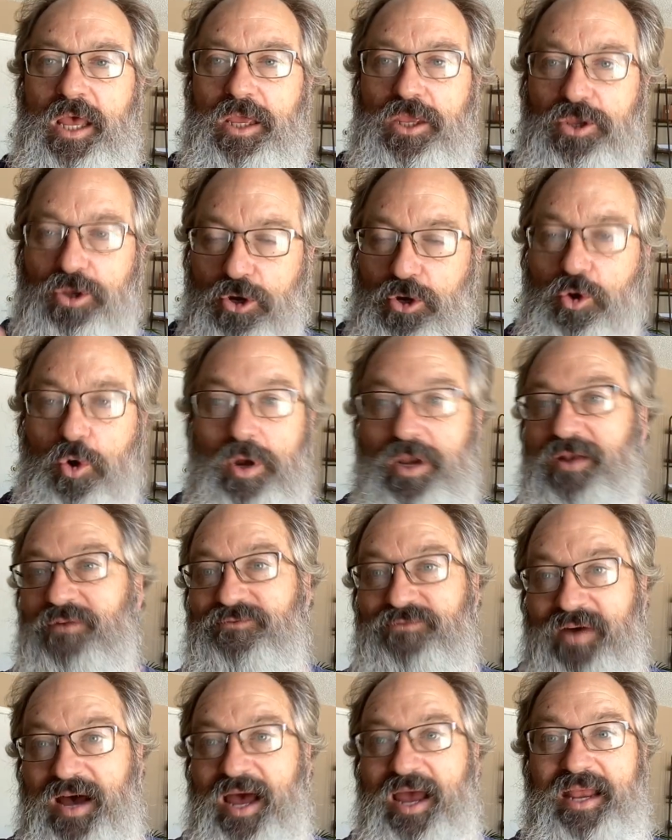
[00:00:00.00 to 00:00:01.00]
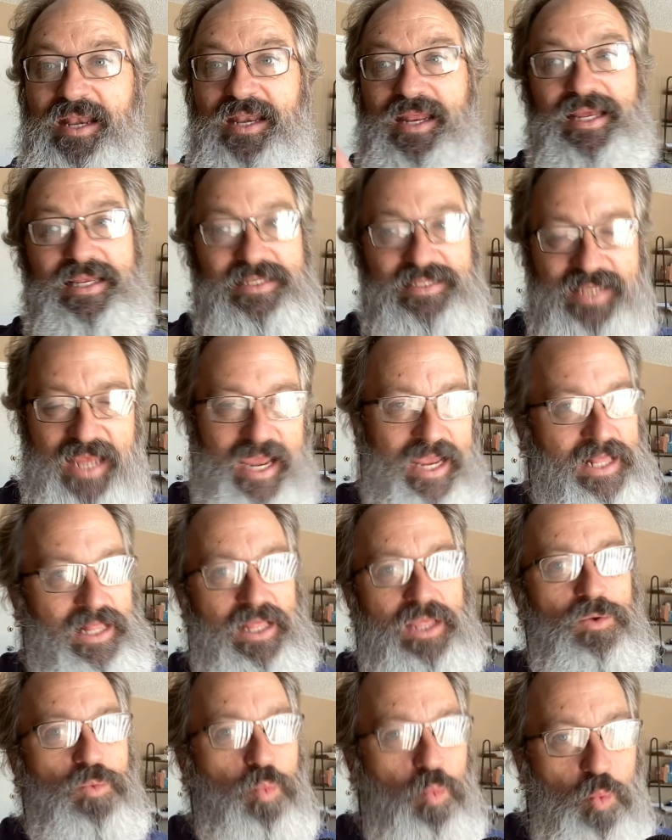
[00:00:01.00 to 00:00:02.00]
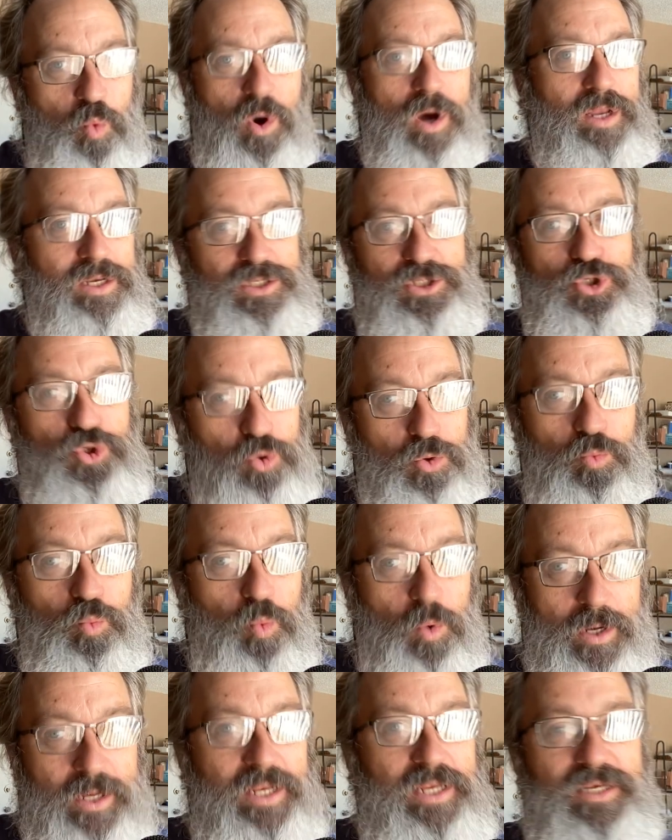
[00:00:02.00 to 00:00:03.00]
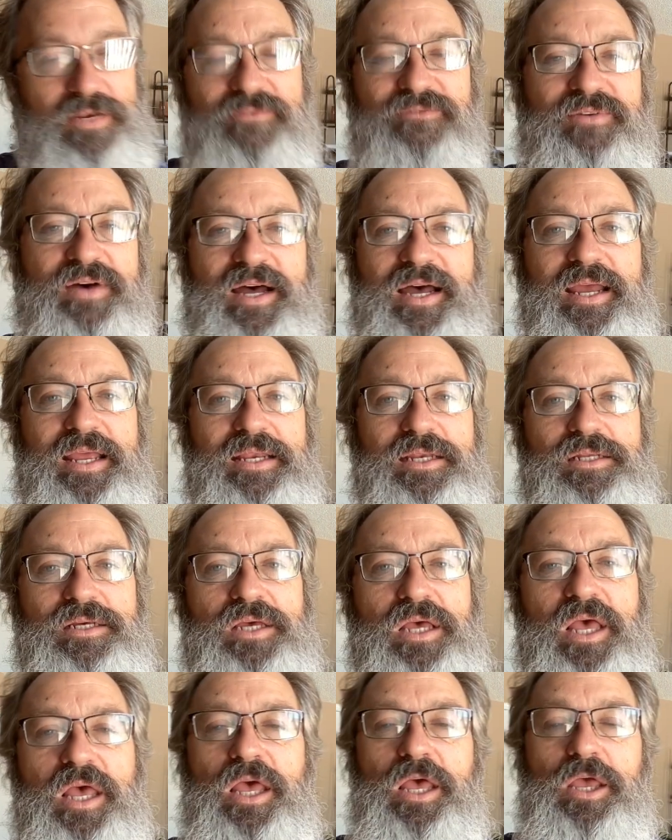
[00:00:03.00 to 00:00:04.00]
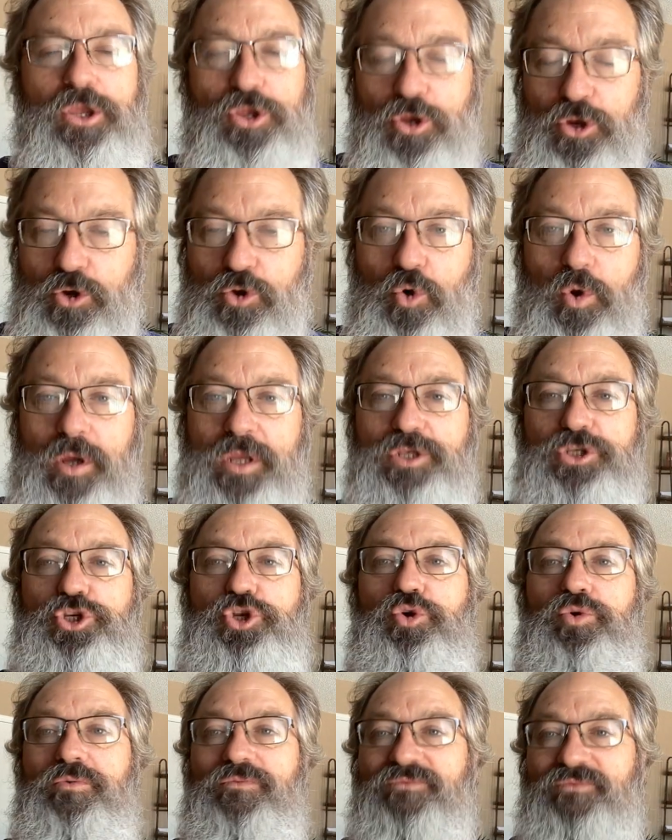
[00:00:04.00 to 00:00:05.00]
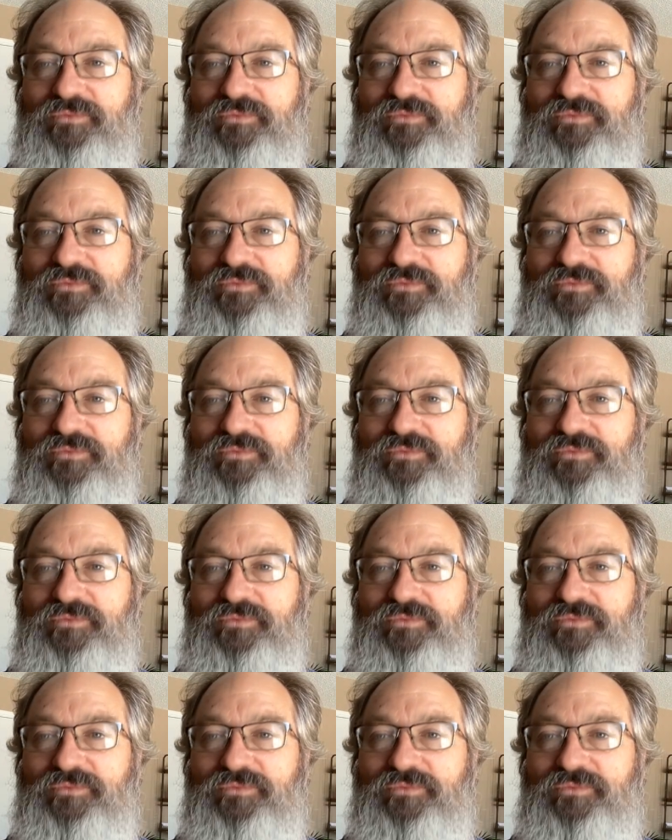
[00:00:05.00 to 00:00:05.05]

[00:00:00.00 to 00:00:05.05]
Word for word: you're going to find exactly what you're wanting to find. You're going to